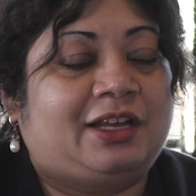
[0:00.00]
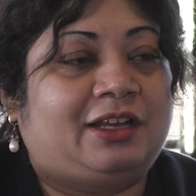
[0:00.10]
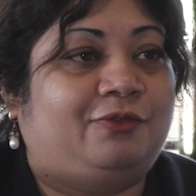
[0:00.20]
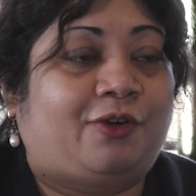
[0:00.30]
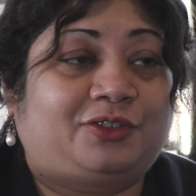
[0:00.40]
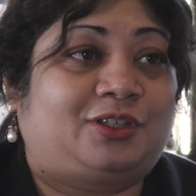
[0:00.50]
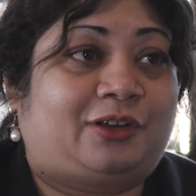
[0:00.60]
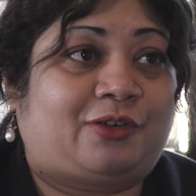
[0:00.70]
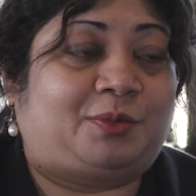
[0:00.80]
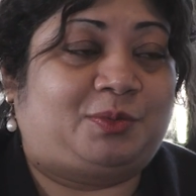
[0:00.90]
involves a
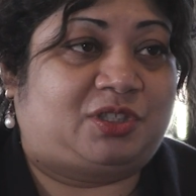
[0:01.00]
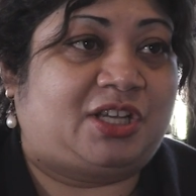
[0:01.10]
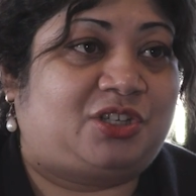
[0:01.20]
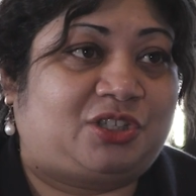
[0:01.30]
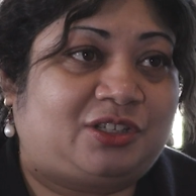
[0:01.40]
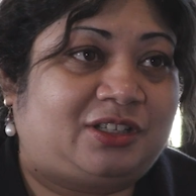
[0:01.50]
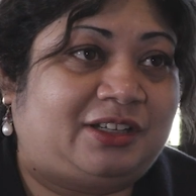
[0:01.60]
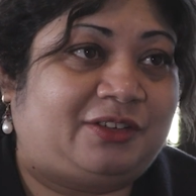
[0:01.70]
lot of optimization,